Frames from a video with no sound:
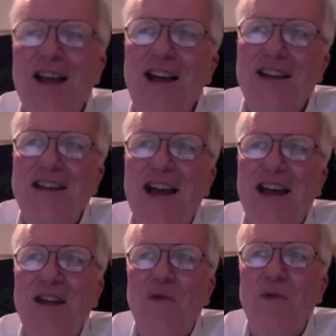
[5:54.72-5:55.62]
Yeah,
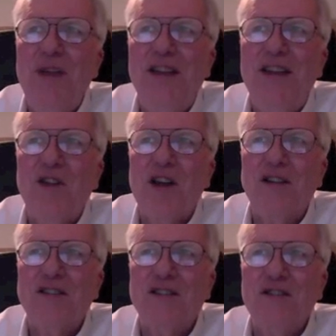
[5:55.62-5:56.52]
it would be
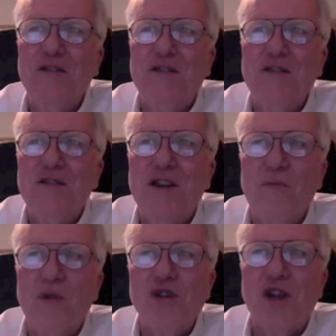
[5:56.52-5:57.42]
difficult to
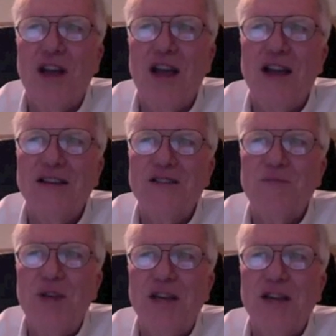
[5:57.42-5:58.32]
commercialize
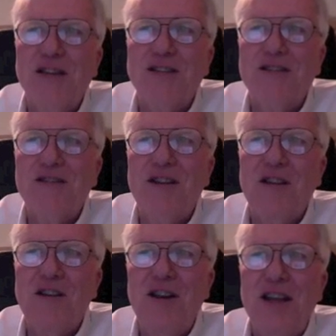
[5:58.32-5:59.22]
because you
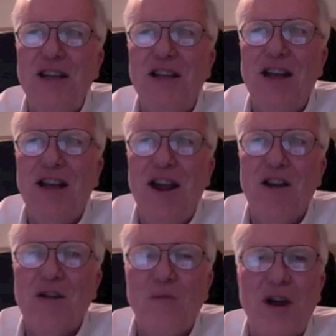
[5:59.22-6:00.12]
need the
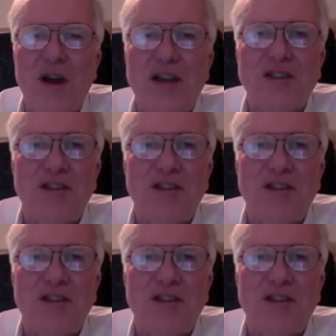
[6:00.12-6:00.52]
air compressor,